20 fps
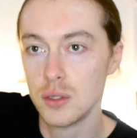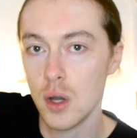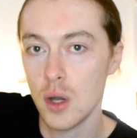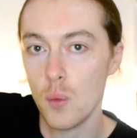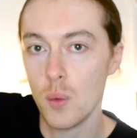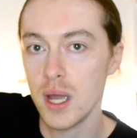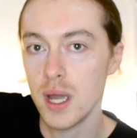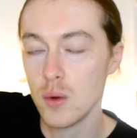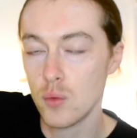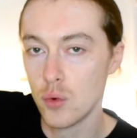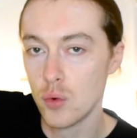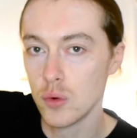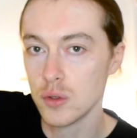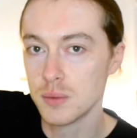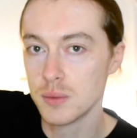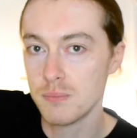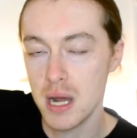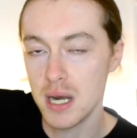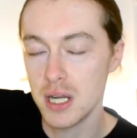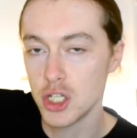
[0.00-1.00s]
away
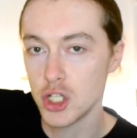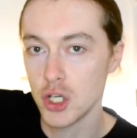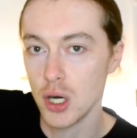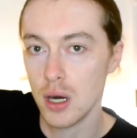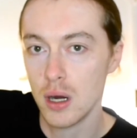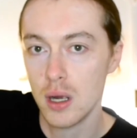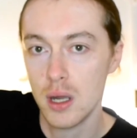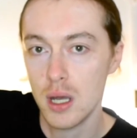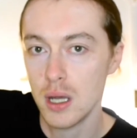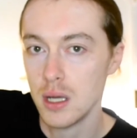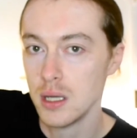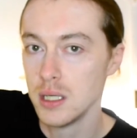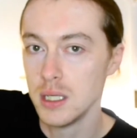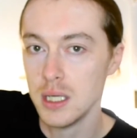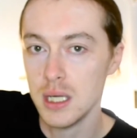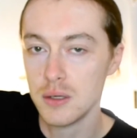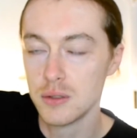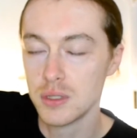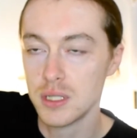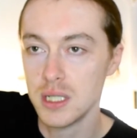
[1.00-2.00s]
Roseberry shirt
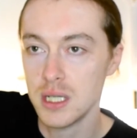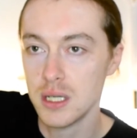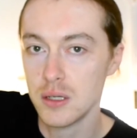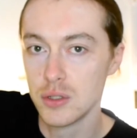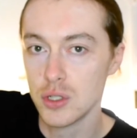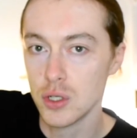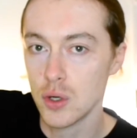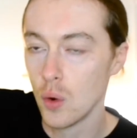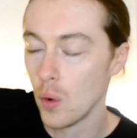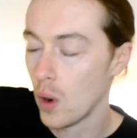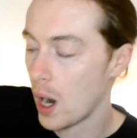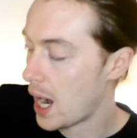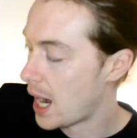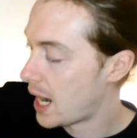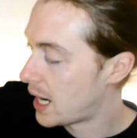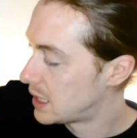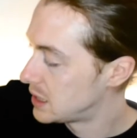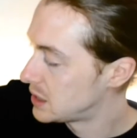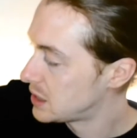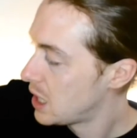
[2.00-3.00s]
years and years ago,
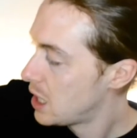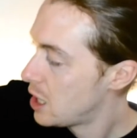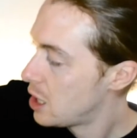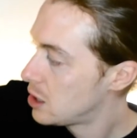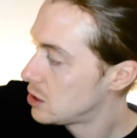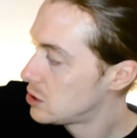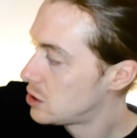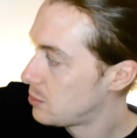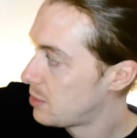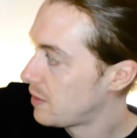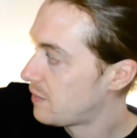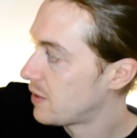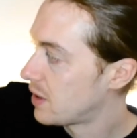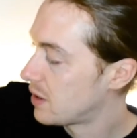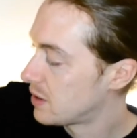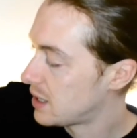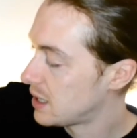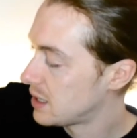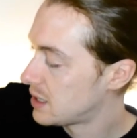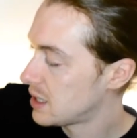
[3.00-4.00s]
and to be fair,
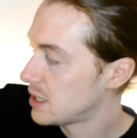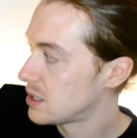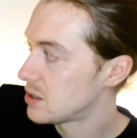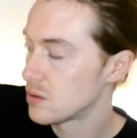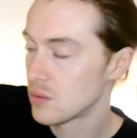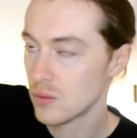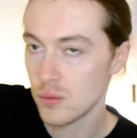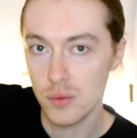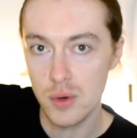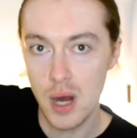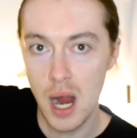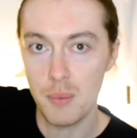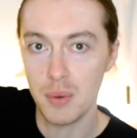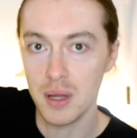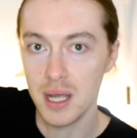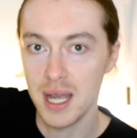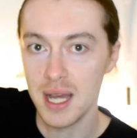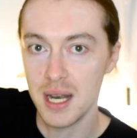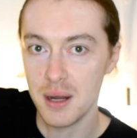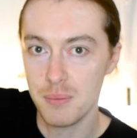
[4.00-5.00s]
they did
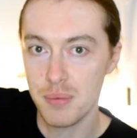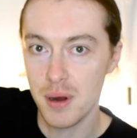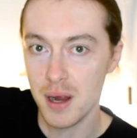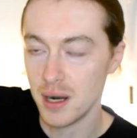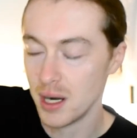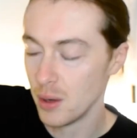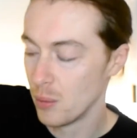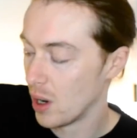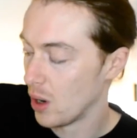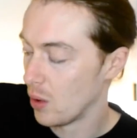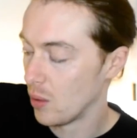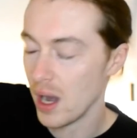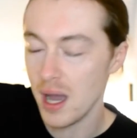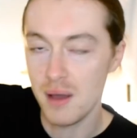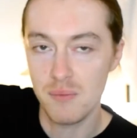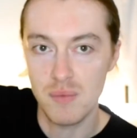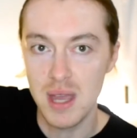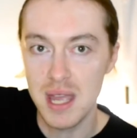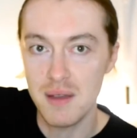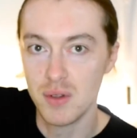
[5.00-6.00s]
replicate it pretty well,
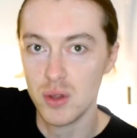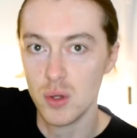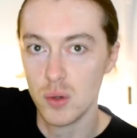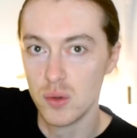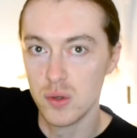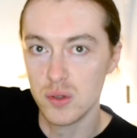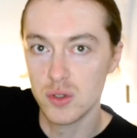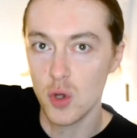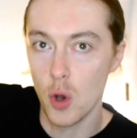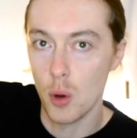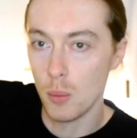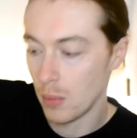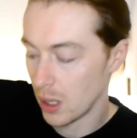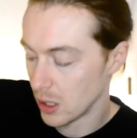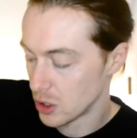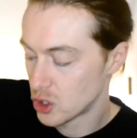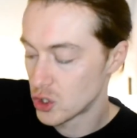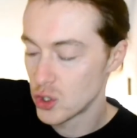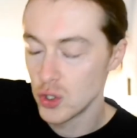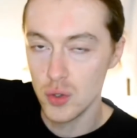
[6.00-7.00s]
even though there's not
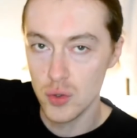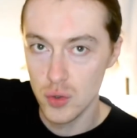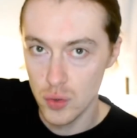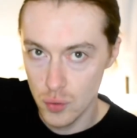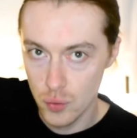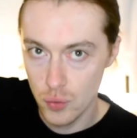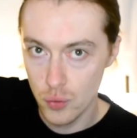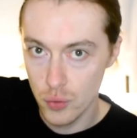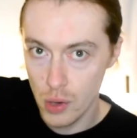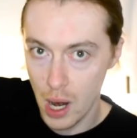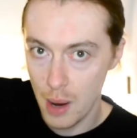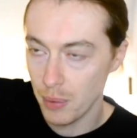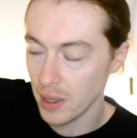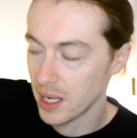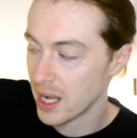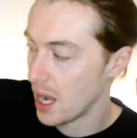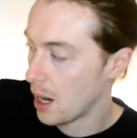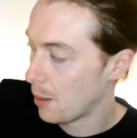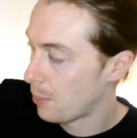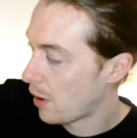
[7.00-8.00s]
much to
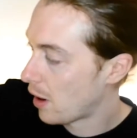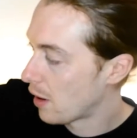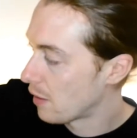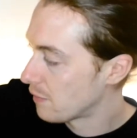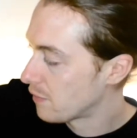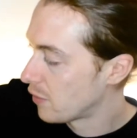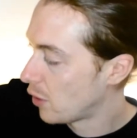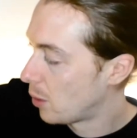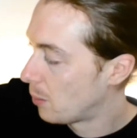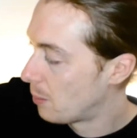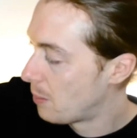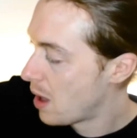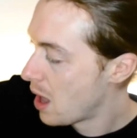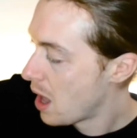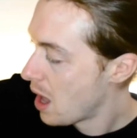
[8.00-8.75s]
replicate apart from